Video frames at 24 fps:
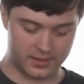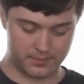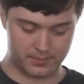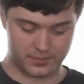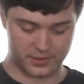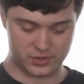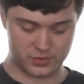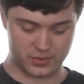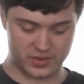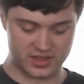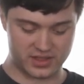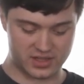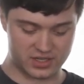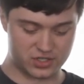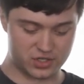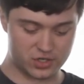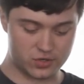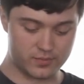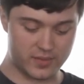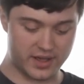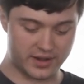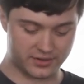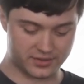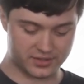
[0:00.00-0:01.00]
between the two
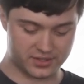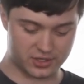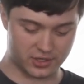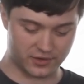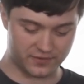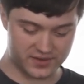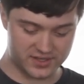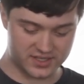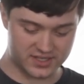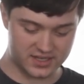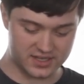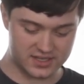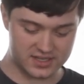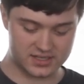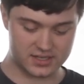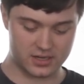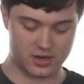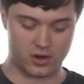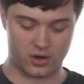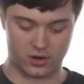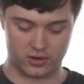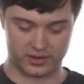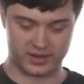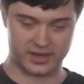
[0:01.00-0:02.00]
metal surfaces
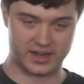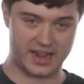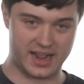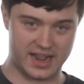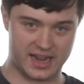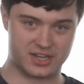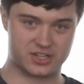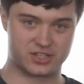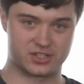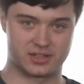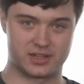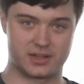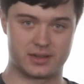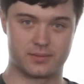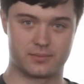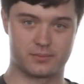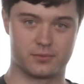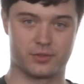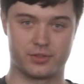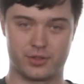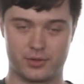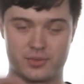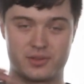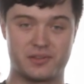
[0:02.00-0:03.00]
aren't going to actually,
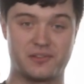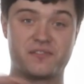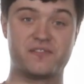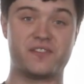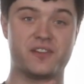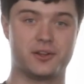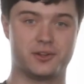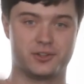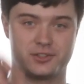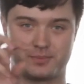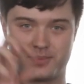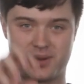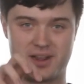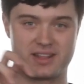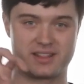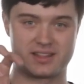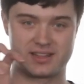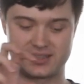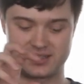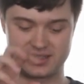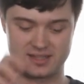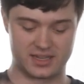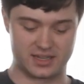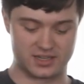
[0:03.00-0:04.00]
well, they'll be filled by
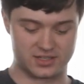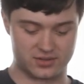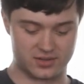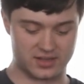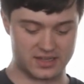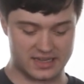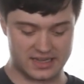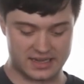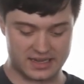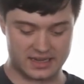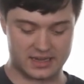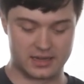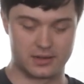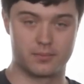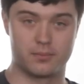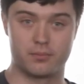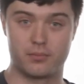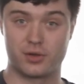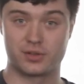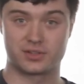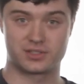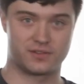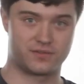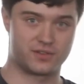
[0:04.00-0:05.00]
this thing so the heat can
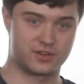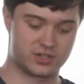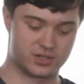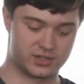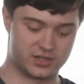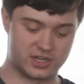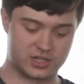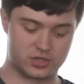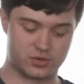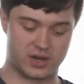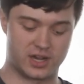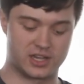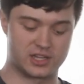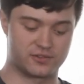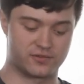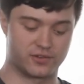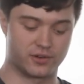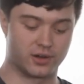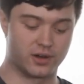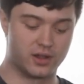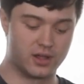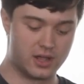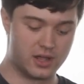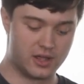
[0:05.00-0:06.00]
most efficiently
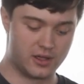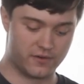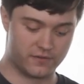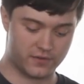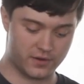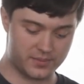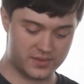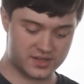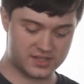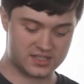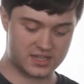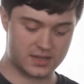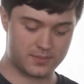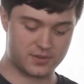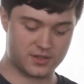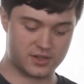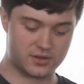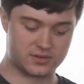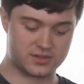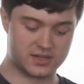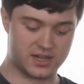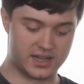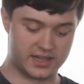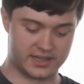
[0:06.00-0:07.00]
transfer from the
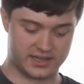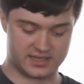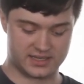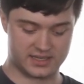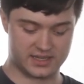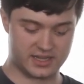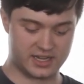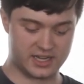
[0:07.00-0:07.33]
CPU die to the